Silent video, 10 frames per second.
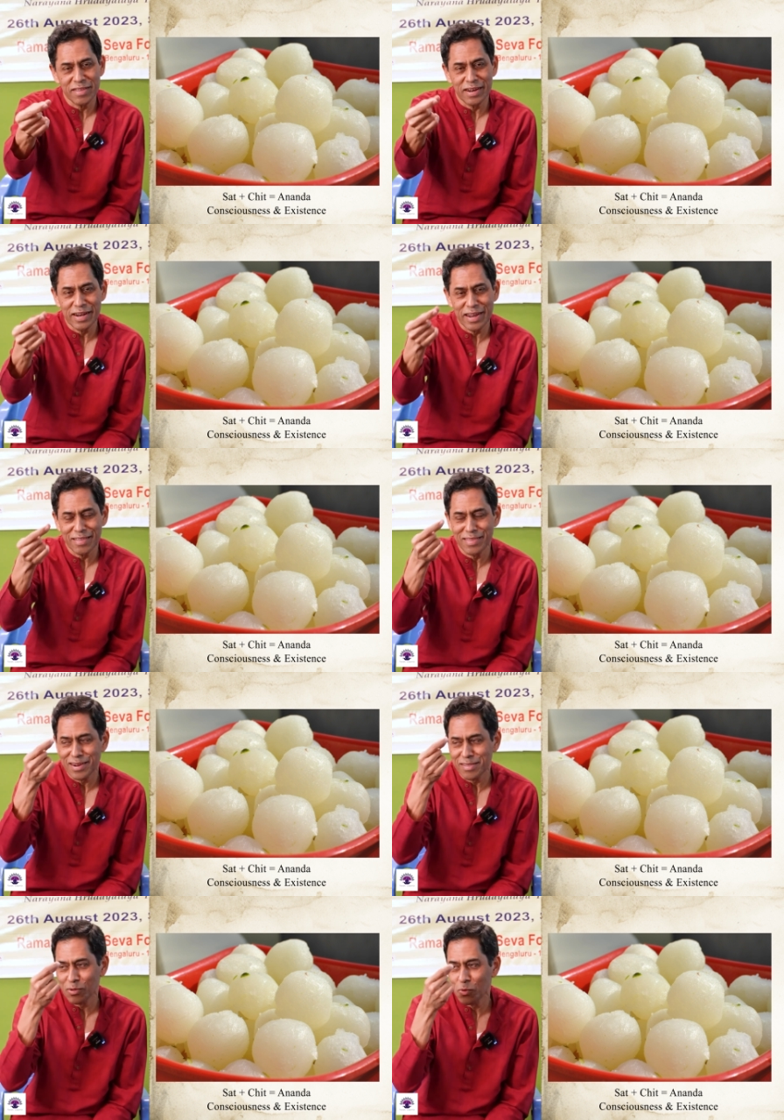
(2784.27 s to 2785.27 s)
he will take the
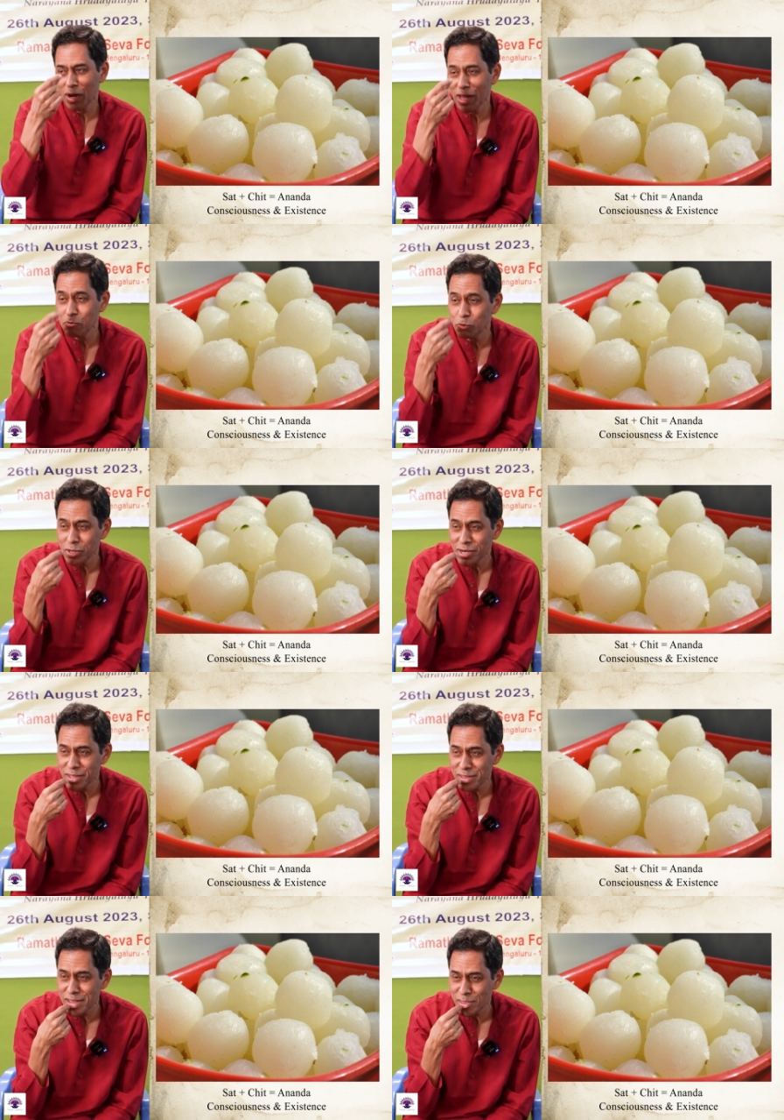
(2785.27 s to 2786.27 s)
Rasagulla and put it
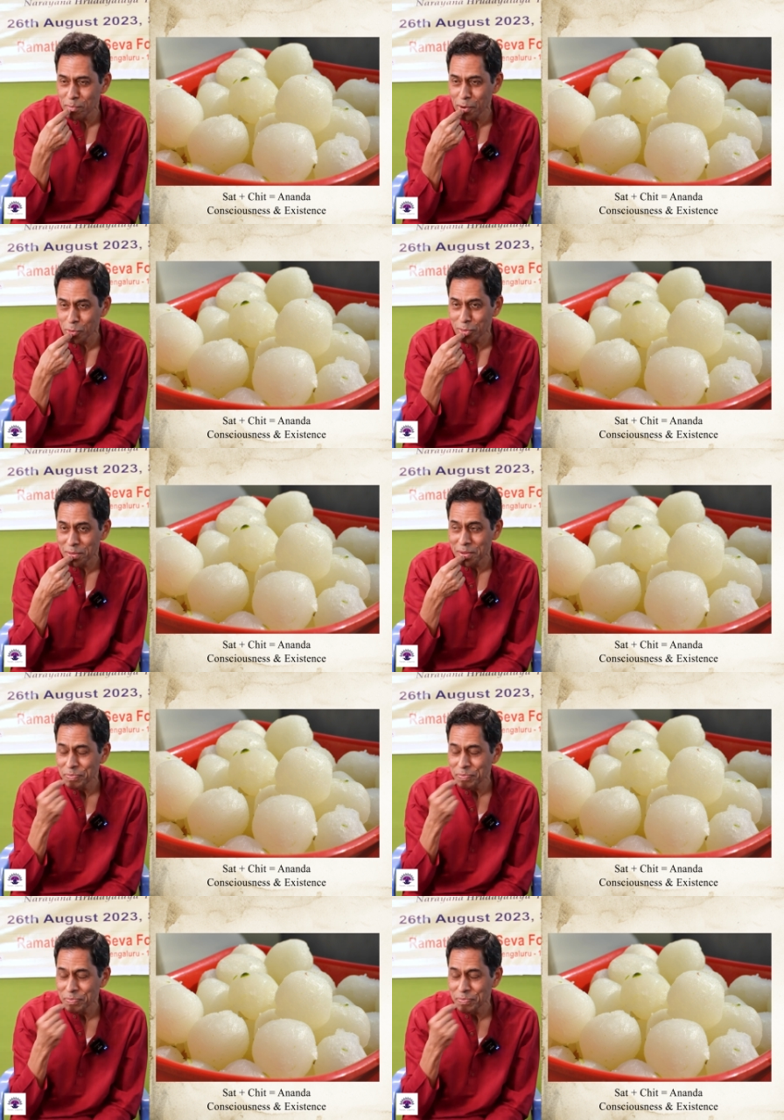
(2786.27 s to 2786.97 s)
in his mouth